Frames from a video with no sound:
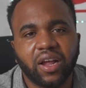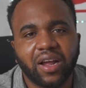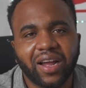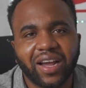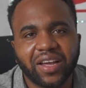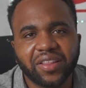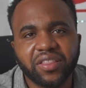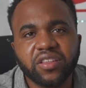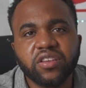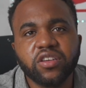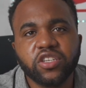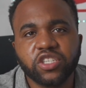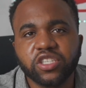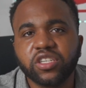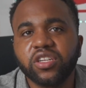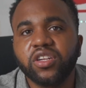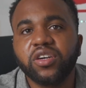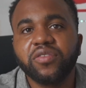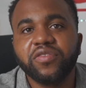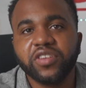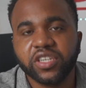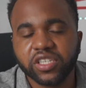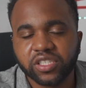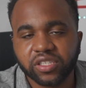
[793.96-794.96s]
I think you should
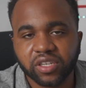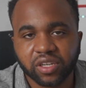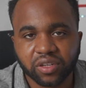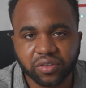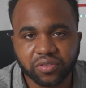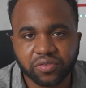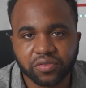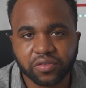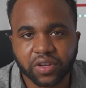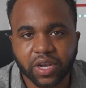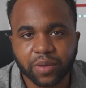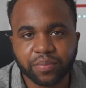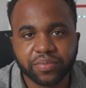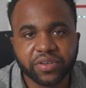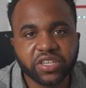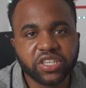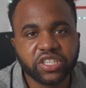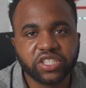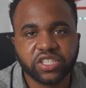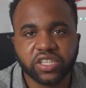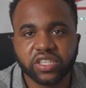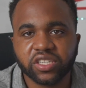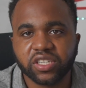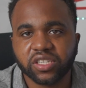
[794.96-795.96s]
love yourself,
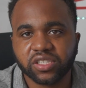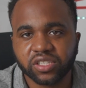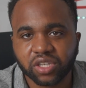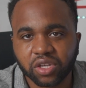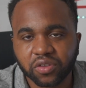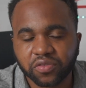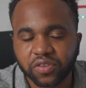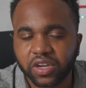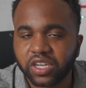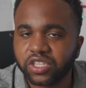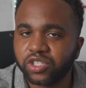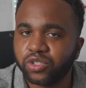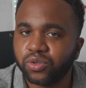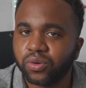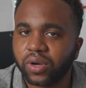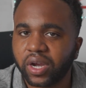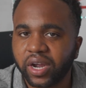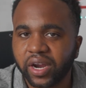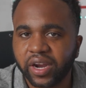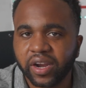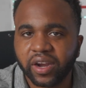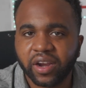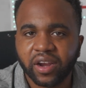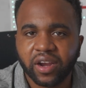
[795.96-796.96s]
appreciate yourself as you
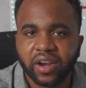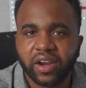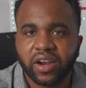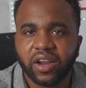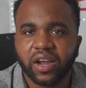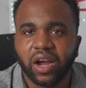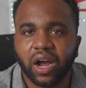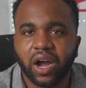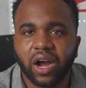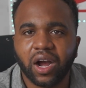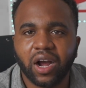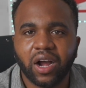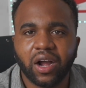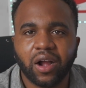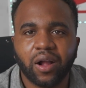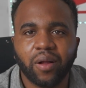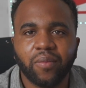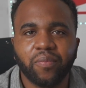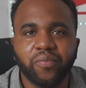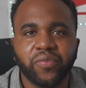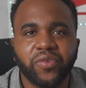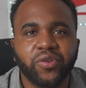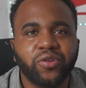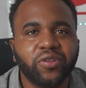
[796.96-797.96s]
are.
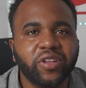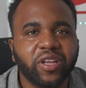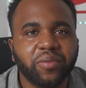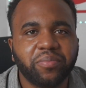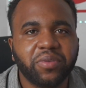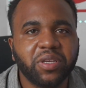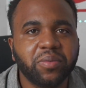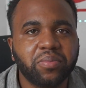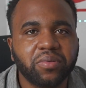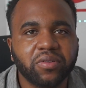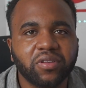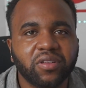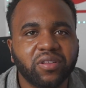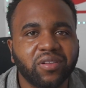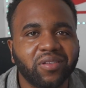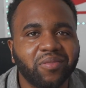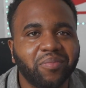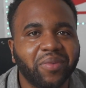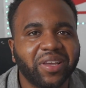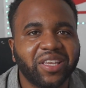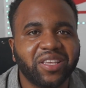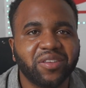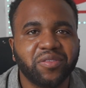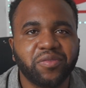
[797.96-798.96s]
Don't let people
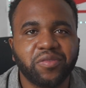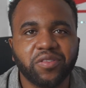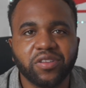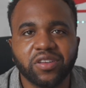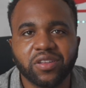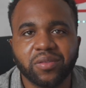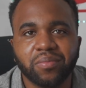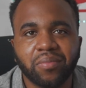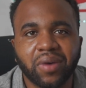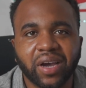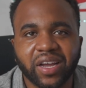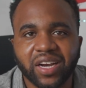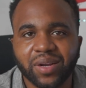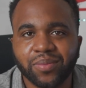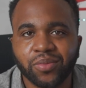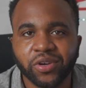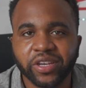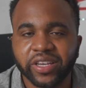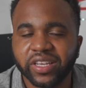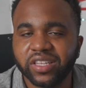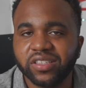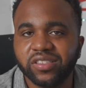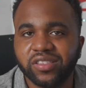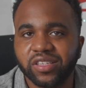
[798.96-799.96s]
make you feel bad
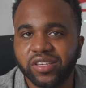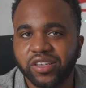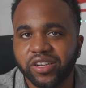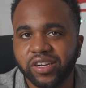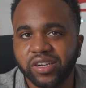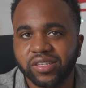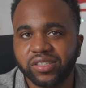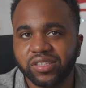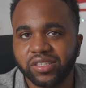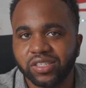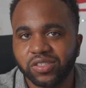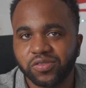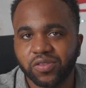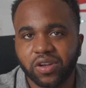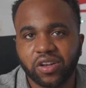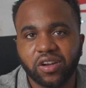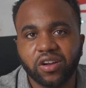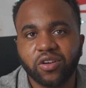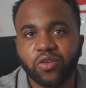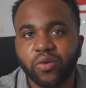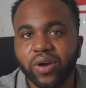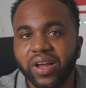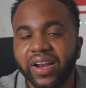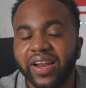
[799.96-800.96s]
about your insecurities. For a
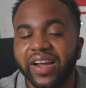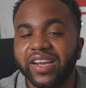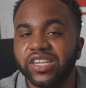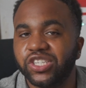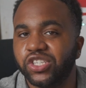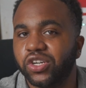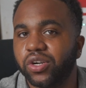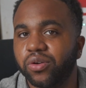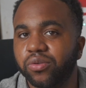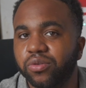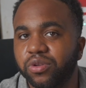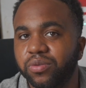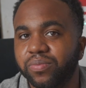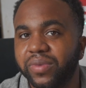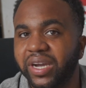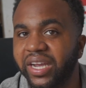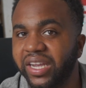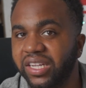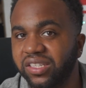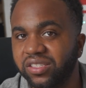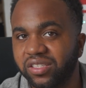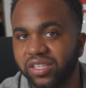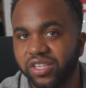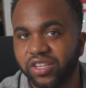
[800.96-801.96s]
long while, I struggled with my
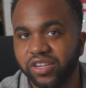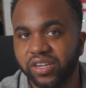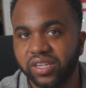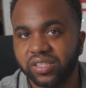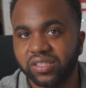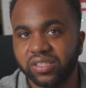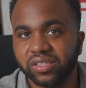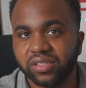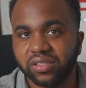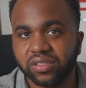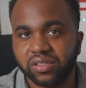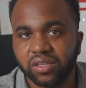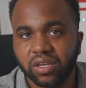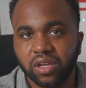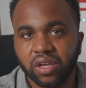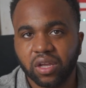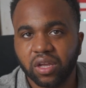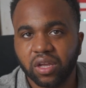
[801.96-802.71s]
insecurities.